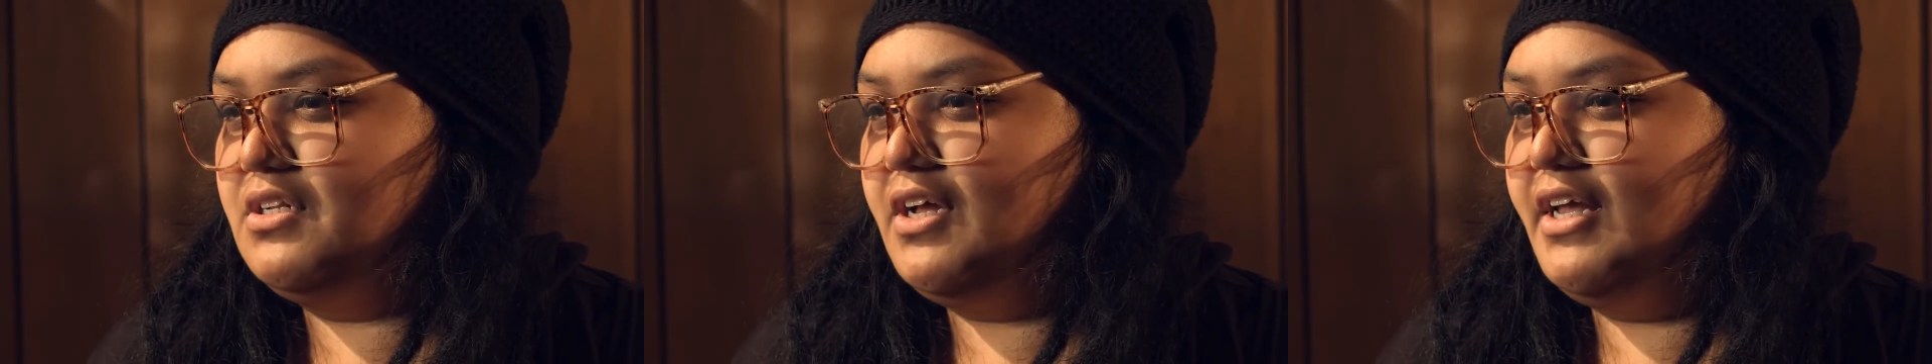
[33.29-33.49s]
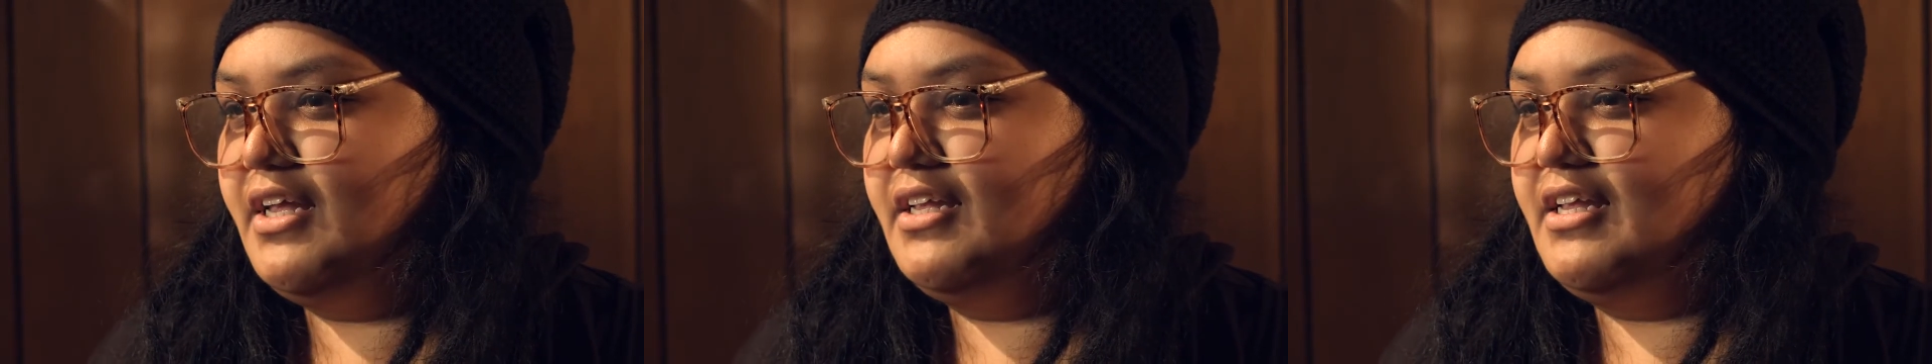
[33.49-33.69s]

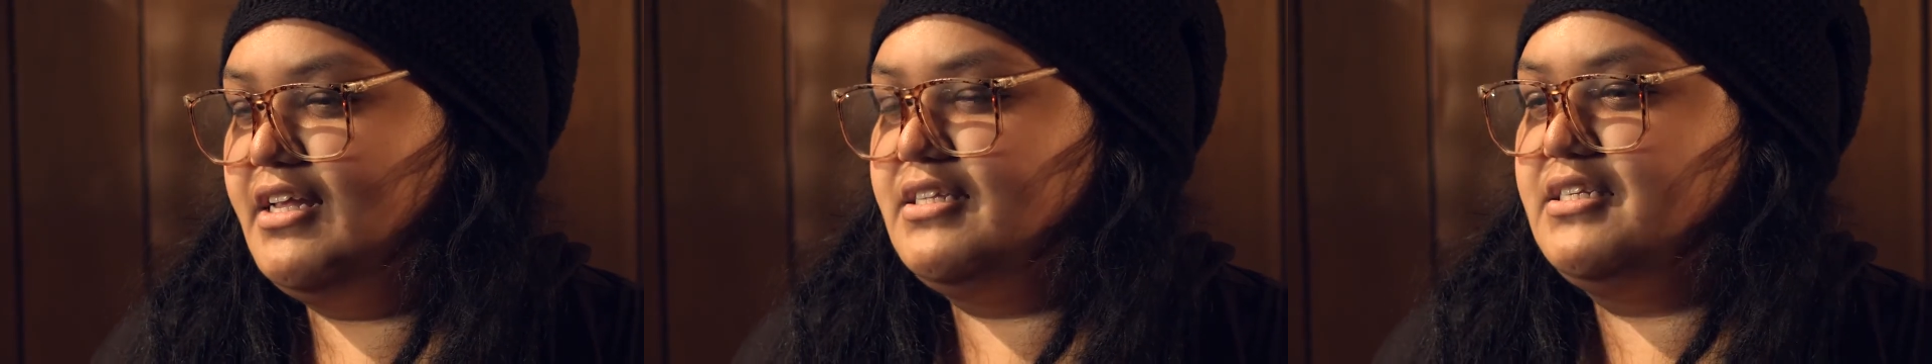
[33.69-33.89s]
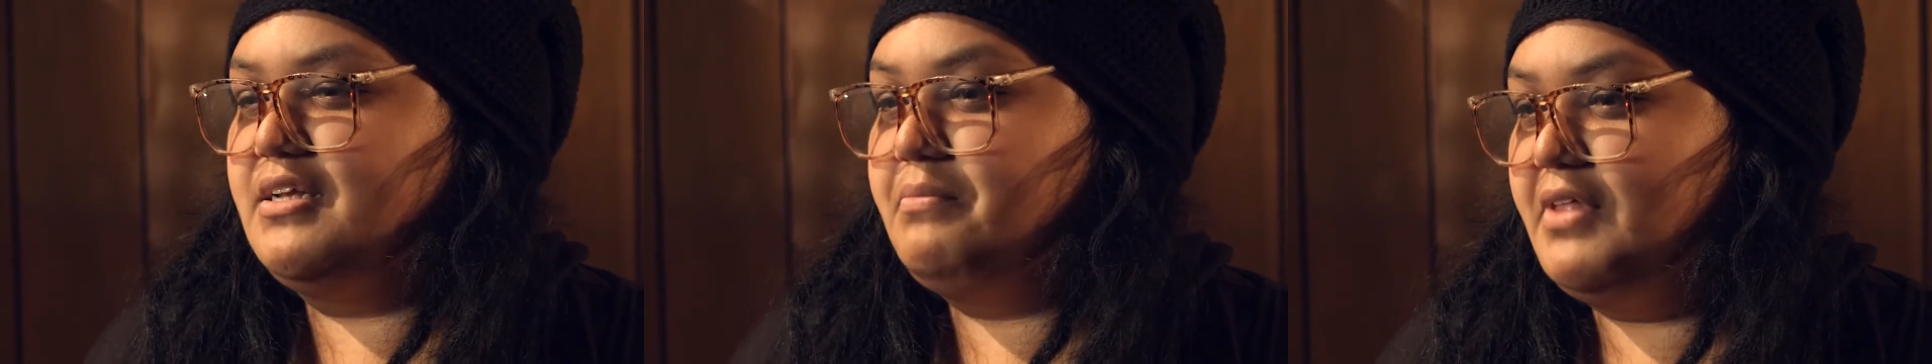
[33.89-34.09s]
like
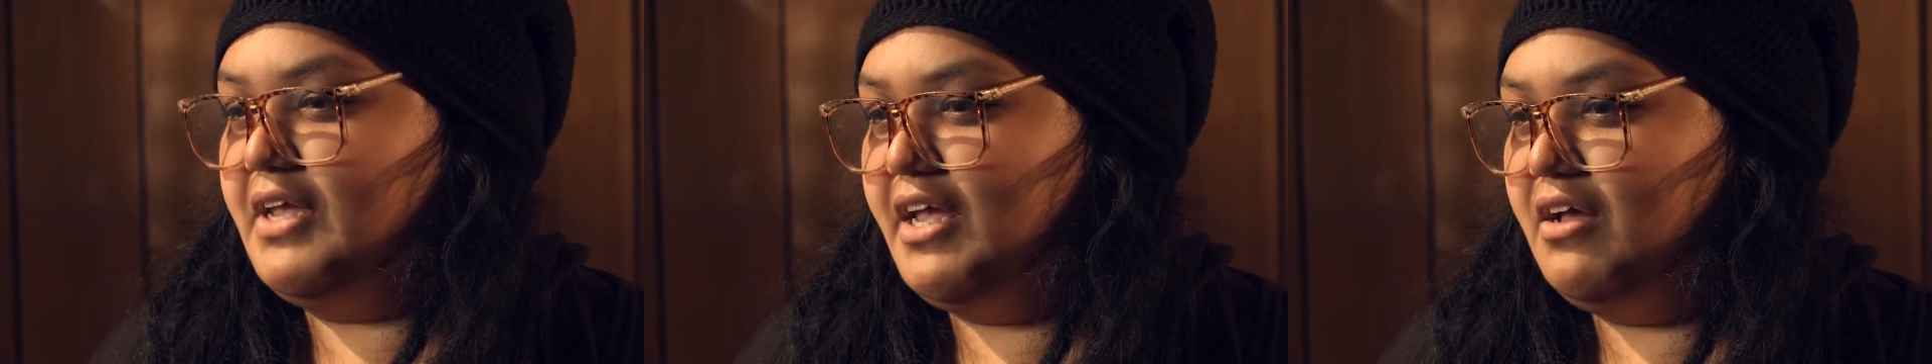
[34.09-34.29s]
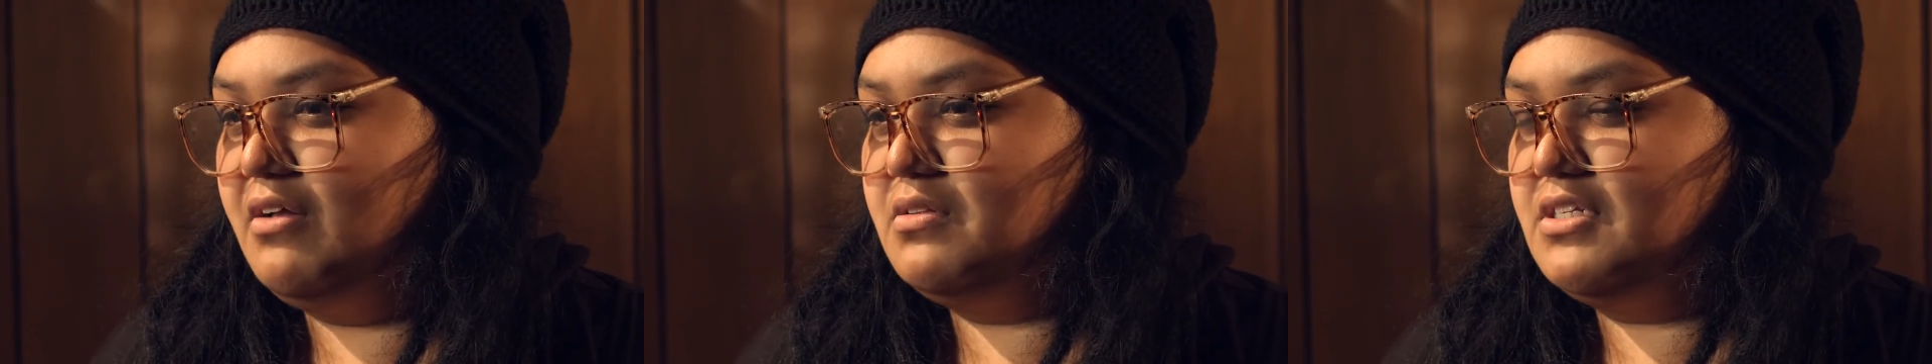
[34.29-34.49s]
get
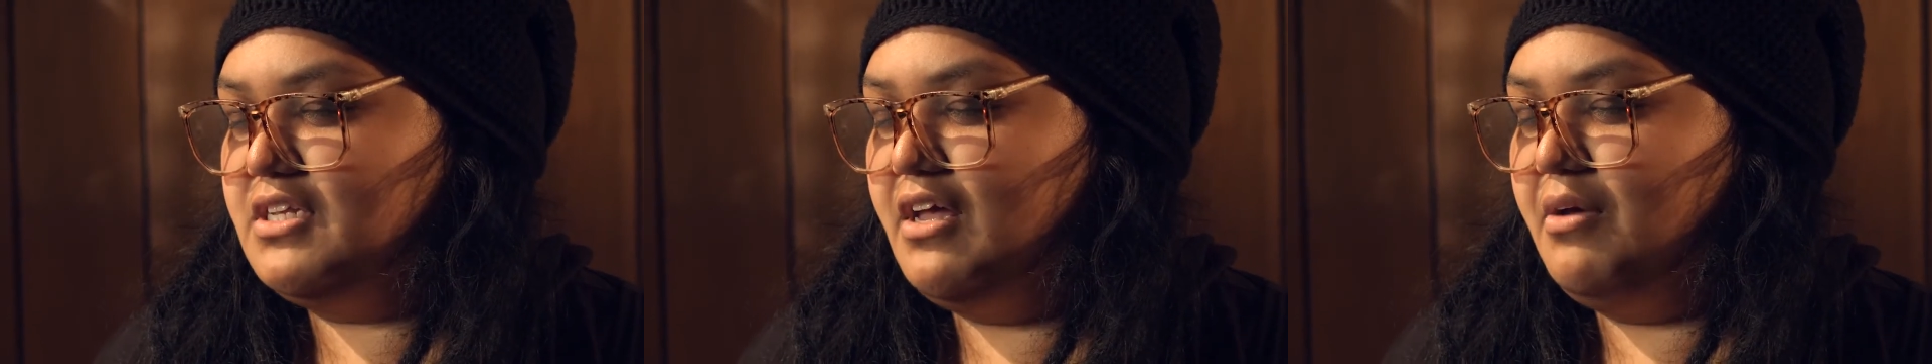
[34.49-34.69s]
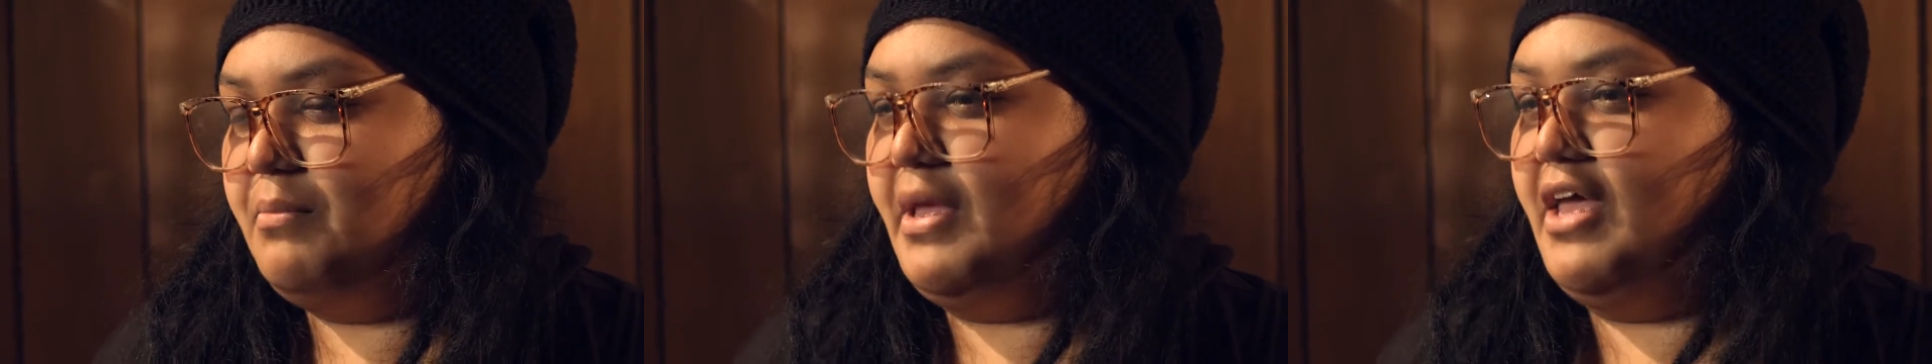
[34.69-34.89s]
something out, say I'm